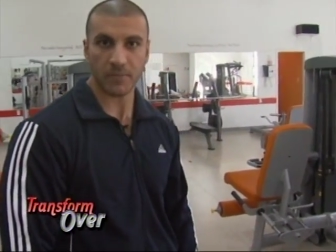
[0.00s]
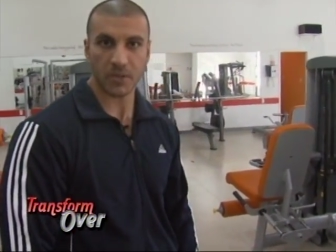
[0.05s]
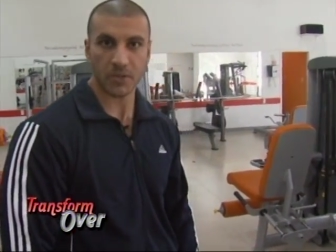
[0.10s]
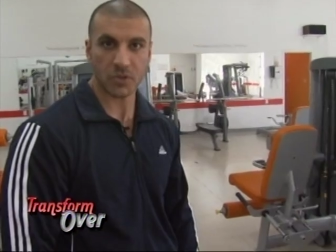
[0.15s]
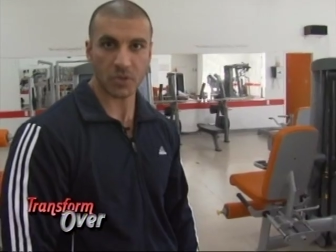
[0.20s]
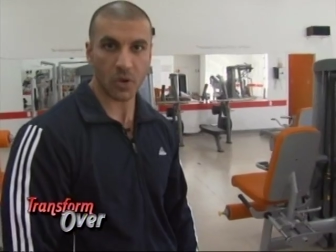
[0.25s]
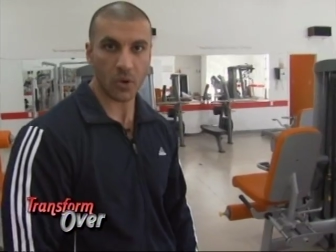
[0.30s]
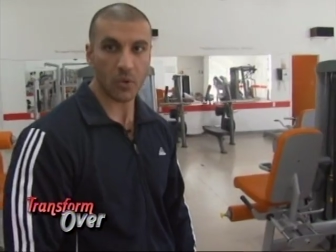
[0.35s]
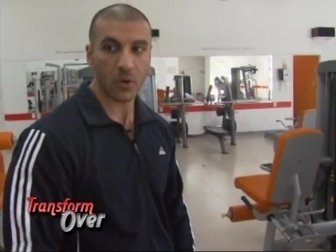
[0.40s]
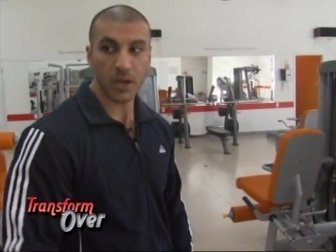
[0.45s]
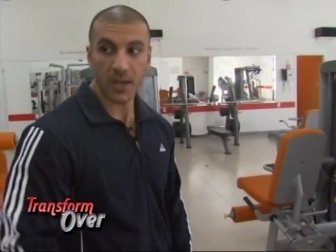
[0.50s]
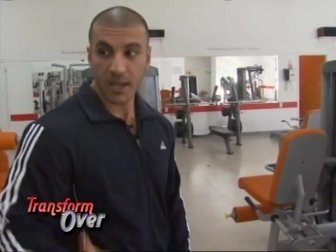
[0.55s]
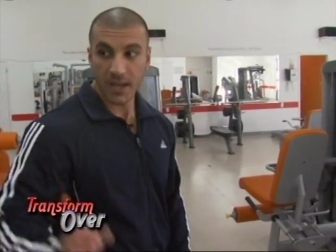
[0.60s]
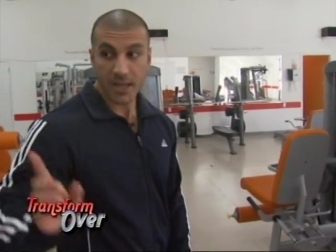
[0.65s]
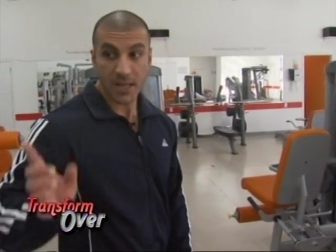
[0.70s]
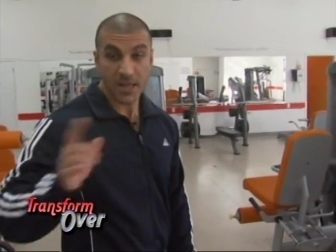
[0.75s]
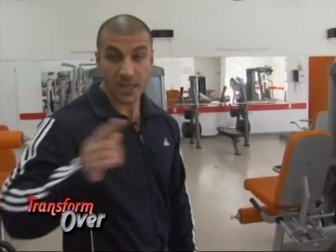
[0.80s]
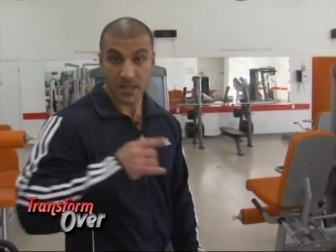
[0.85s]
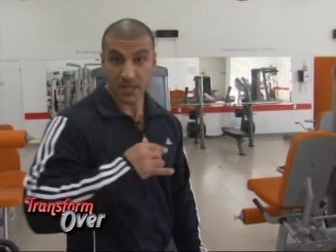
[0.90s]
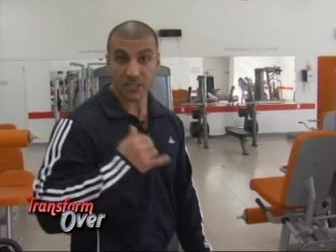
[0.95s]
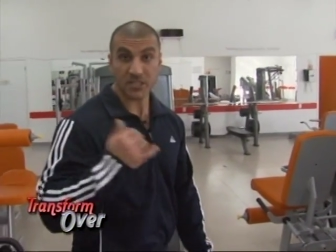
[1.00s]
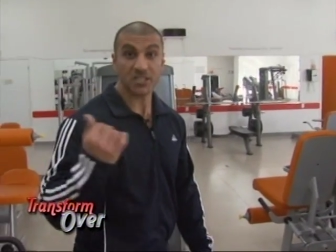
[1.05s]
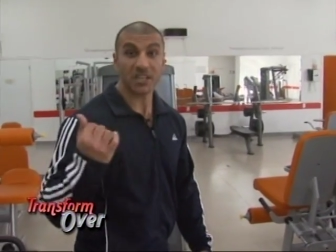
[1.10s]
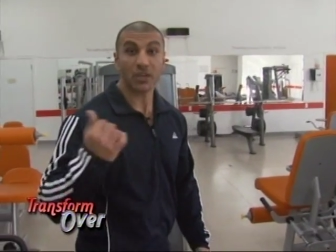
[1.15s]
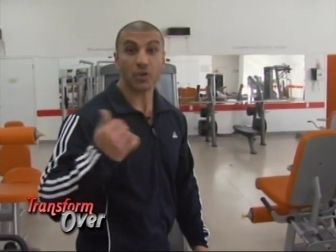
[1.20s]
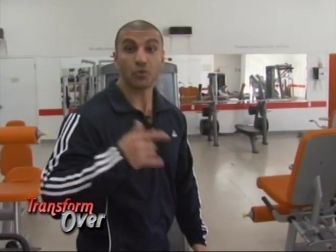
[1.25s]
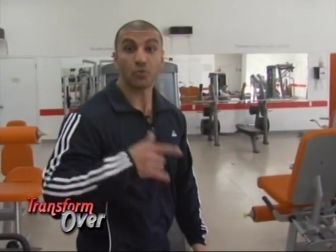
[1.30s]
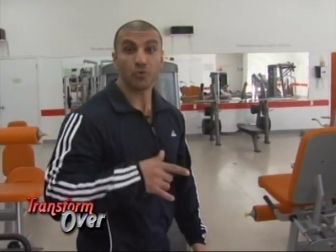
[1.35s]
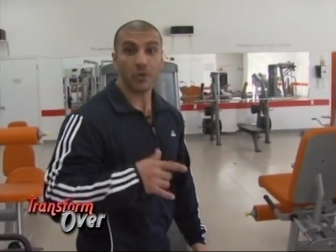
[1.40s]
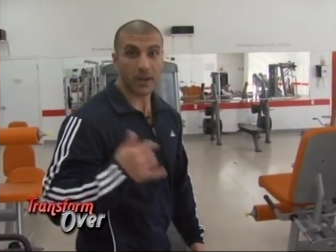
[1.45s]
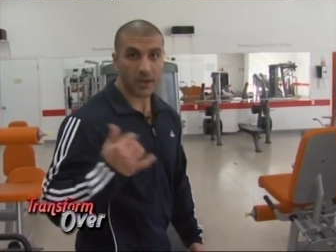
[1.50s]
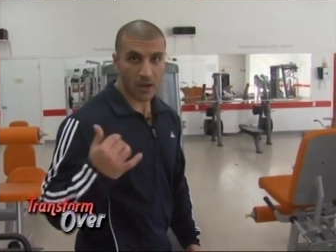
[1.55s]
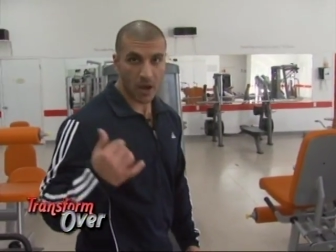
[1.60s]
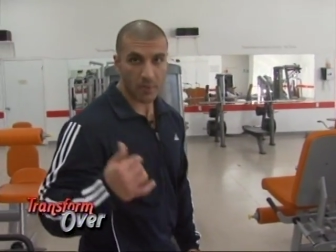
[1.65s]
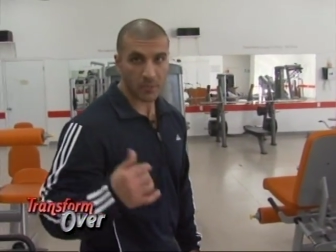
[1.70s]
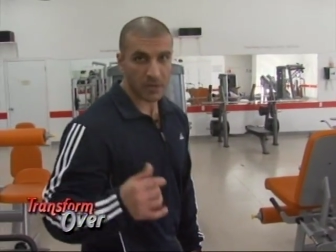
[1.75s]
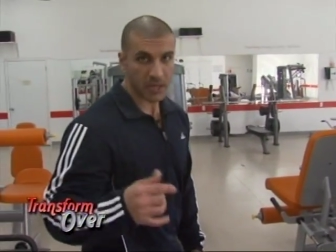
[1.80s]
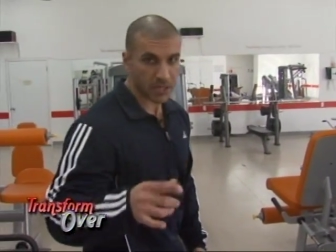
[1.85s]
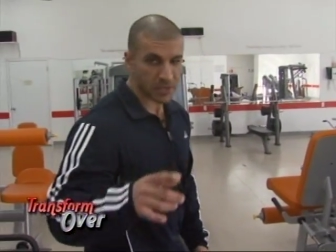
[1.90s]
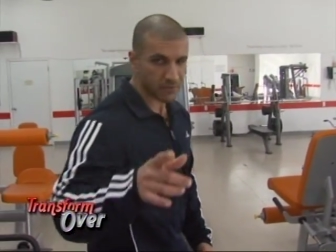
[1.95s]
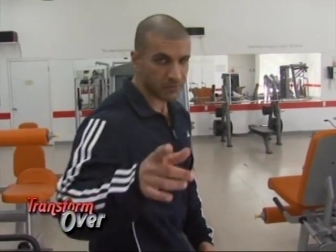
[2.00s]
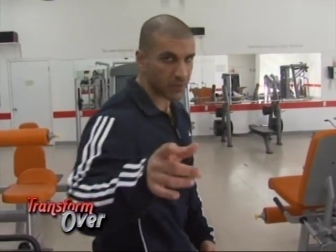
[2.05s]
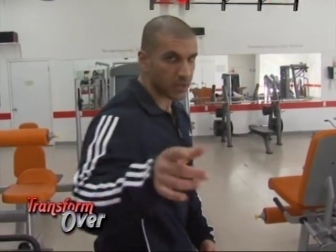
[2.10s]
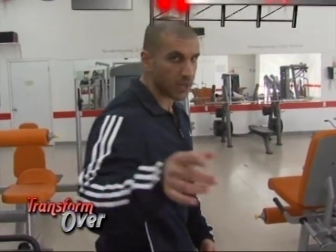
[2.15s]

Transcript: So this is a great combination for